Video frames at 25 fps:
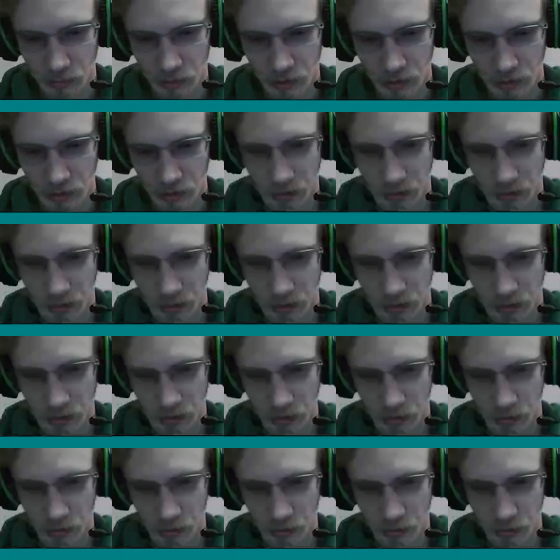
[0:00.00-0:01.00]
right
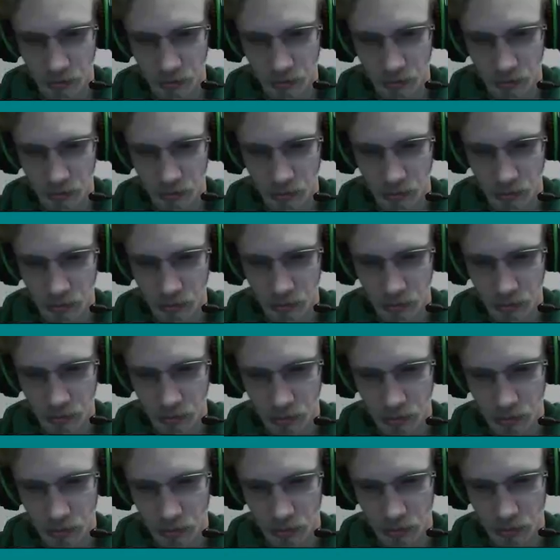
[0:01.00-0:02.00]
now,
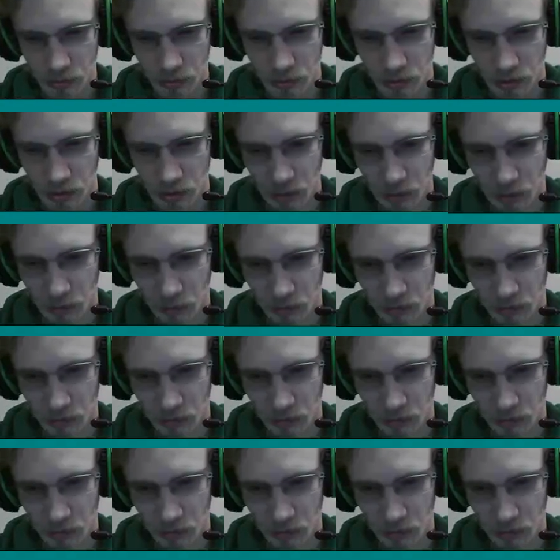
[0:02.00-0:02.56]
I think I'm